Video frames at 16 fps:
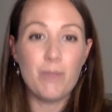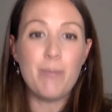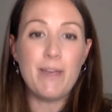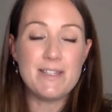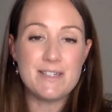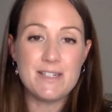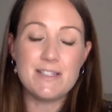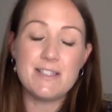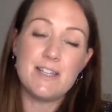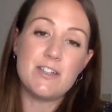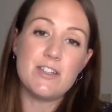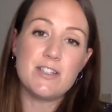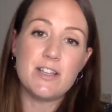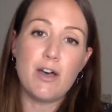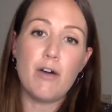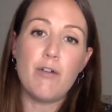best
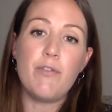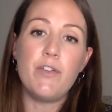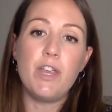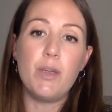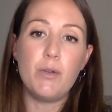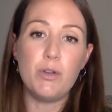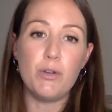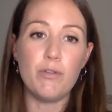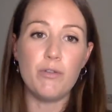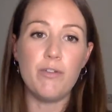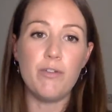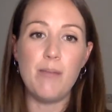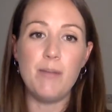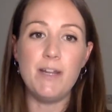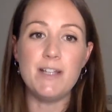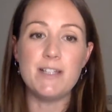decisions are for you and your
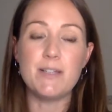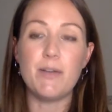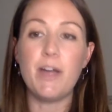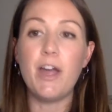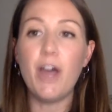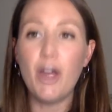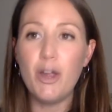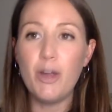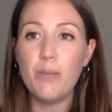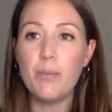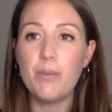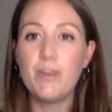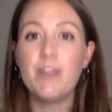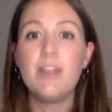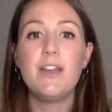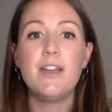family. So I hope
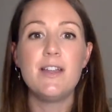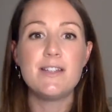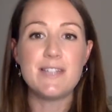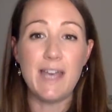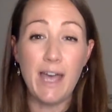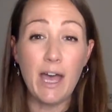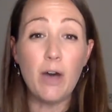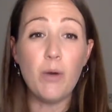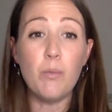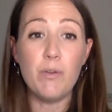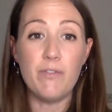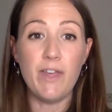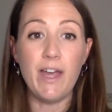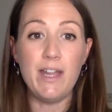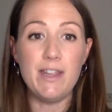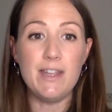to help with
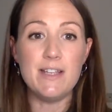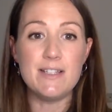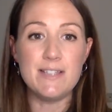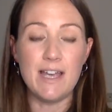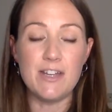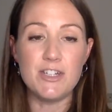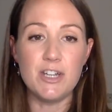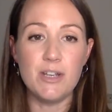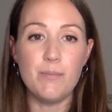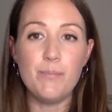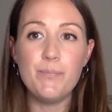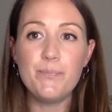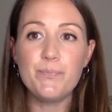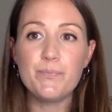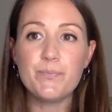that in this session.